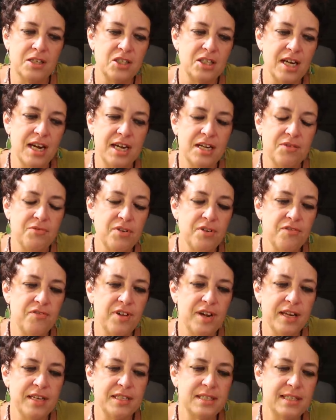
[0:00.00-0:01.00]
chain of
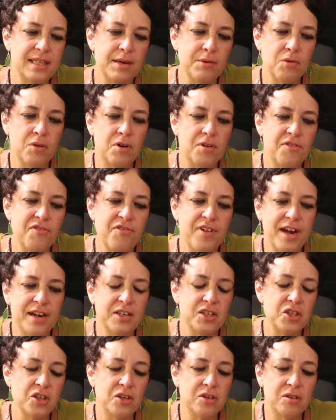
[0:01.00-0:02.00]
events that will
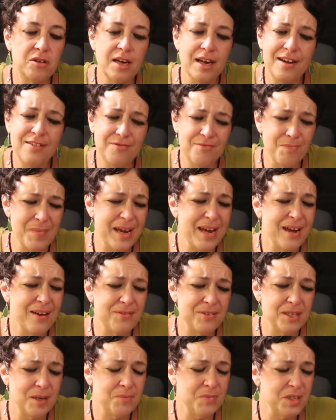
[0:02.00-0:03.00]
affect your life may
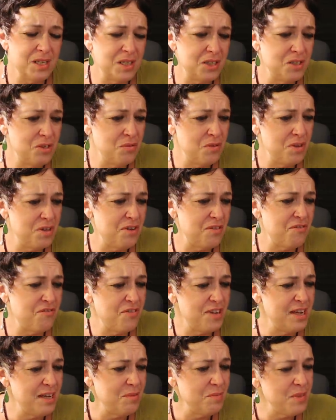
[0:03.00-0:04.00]
have something to do with your
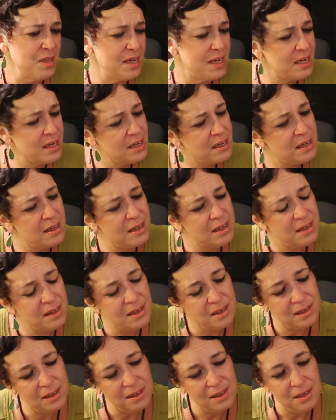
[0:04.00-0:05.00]
family.
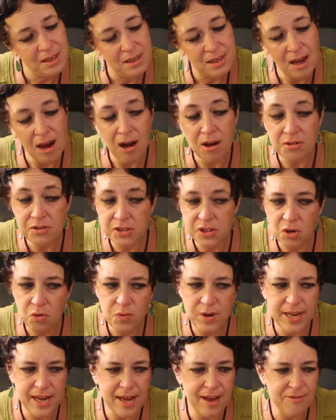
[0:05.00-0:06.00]
Also,
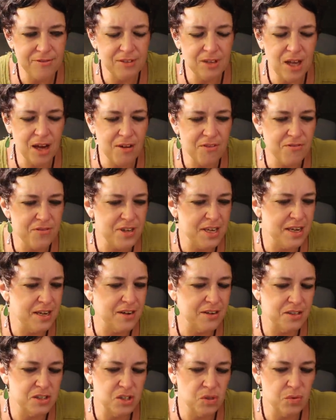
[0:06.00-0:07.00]
we have love
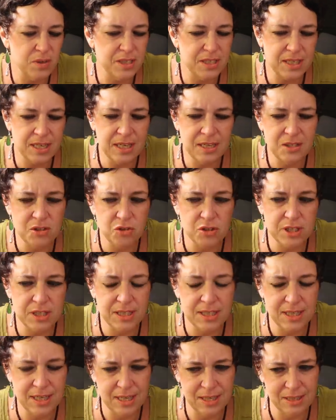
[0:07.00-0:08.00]
here, so it's
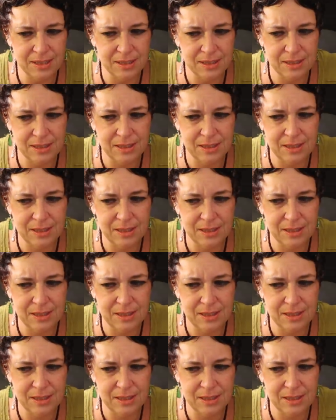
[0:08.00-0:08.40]
interesting.